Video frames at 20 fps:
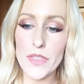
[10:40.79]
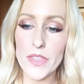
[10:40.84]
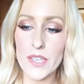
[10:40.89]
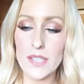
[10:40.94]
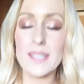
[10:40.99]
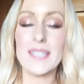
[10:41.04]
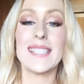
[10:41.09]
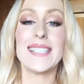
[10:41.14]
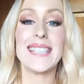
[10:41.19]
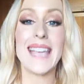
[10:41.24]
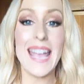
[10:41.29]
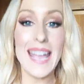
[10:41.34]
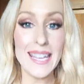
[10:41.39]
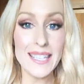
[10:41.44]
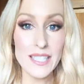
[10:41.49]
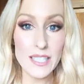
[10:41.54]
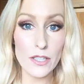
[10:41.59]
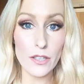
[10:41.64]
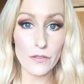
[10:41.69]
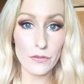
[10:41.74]
the
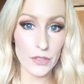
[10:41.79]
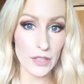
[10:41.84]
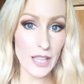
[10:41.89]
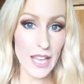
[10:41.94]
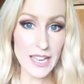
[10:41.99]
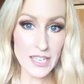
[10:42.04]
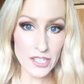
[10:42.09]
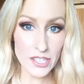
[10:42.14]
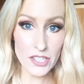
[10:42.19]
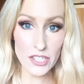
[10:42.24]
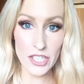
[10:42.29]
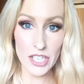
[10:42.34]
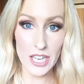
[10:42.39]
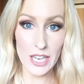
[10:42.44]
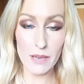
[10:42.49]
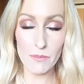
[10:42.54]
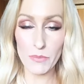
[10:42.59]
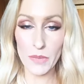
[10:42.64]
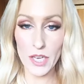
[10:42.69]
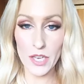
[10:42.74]
standard of
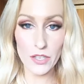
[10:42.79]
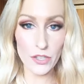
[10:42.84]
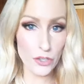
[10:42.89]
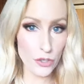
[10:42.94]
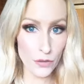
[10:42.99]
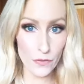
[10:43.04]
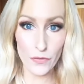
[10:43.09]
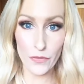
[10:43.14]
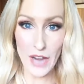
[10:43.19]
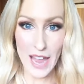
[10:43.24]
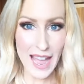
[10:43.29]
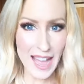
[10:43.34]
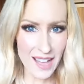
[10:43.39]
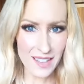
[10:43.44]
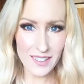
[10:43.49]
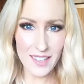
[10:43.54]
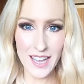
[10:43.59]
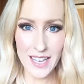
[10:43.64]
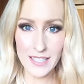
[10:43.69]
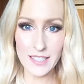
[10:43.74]
relationship that you've
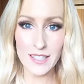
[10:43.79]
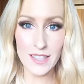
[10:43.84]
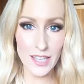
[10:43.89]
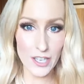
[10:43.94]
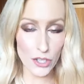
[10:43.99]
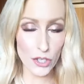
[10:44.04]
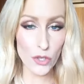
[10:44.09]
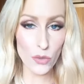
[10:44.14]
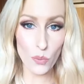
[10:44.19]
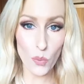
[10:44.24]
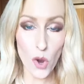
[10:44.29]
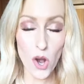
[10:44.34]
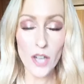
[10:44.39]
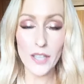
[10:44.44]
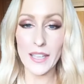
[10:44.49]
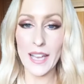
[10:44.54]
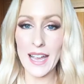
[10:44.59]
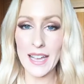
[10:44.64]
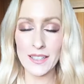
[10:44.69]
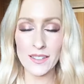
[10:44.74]
outlined and that you
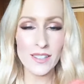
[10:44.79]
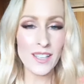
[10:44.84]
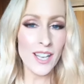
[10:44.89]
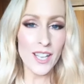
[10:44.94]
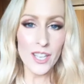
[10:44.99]
want. And,